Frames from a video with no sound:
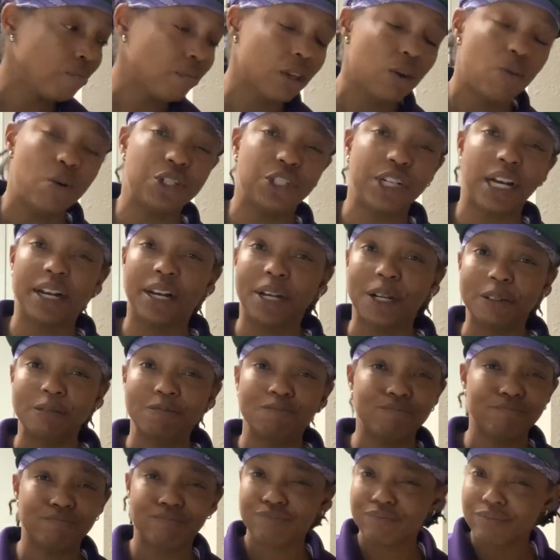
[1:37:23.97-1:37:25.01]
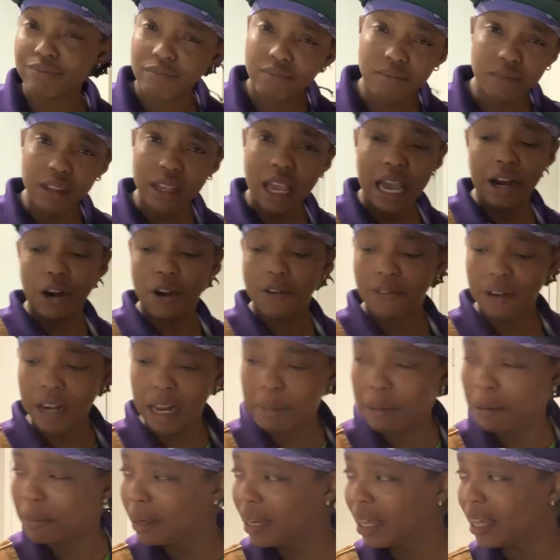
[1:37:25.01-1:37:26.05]
Which I know. I know for a lot of
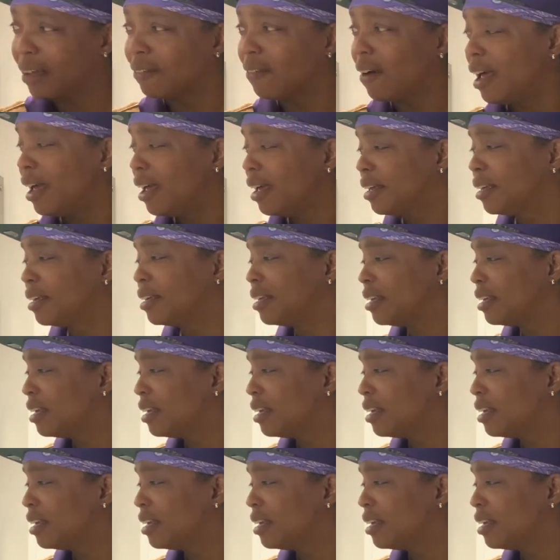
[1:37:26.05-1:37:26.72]
people, like, why?